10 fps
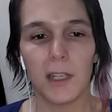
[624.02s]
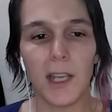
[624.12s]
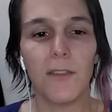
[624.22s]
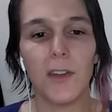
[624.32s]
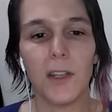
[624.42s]

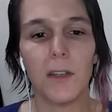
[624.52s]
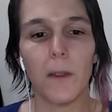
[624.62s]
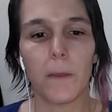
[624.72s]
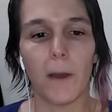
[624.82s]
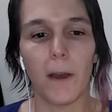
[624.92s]

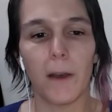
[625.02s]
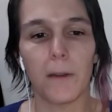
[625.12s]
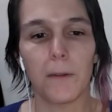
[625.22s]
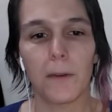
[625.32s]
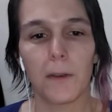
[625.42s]
given
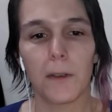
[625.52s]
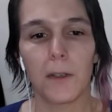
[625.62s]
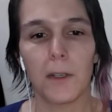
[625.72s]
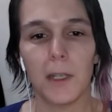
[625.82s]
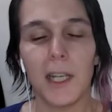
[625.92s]
that
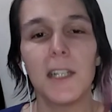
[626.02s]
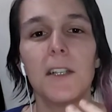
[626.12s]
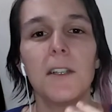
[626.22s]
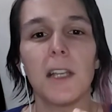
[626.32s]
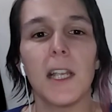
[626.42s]
he
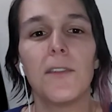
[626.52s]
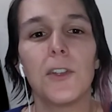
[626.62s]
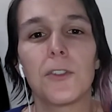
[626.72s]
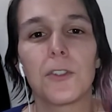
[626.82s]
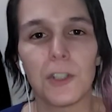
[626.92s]
didn't
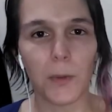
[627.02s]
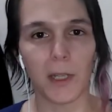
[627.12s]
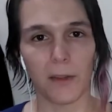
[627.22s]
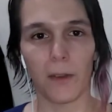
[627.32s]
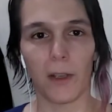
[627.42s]
even do
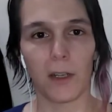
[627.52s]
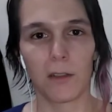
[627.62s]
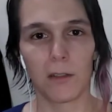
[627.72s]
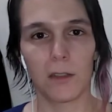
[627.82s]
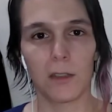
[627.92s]
anything.
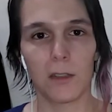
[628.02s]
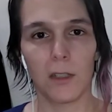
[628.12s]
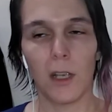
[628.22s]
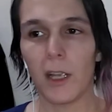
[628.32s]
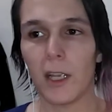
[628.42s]

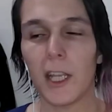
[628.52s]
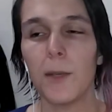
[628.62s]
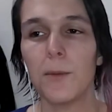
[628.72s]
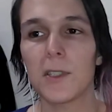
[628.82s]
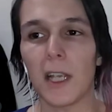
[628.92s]

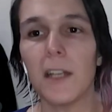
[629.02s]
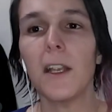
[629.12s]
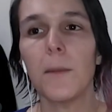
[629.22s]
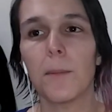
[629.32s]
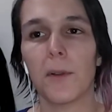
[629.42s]
He was
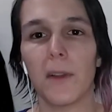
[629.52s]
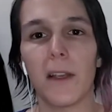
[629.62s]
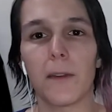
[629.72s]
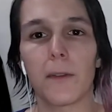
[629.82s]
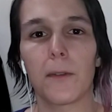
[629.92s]
in a
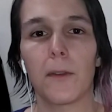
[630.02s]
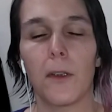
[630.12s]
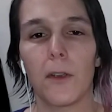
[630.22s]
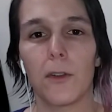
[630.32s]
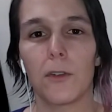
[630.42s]
place
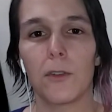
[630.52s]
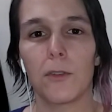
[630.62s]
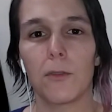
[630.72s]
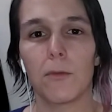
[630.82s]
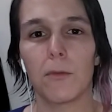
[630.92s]

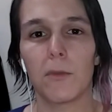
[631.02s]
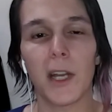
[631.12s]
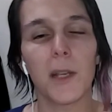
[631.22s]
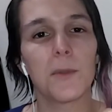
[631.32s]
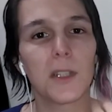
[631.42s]

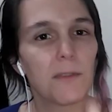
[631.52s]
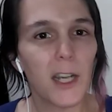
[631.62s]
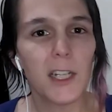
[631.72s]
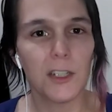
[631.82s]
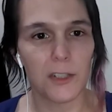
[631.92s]
that he was
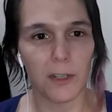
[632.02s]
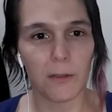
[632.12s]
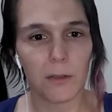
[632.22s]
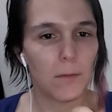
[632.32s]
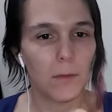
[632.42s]
invited to.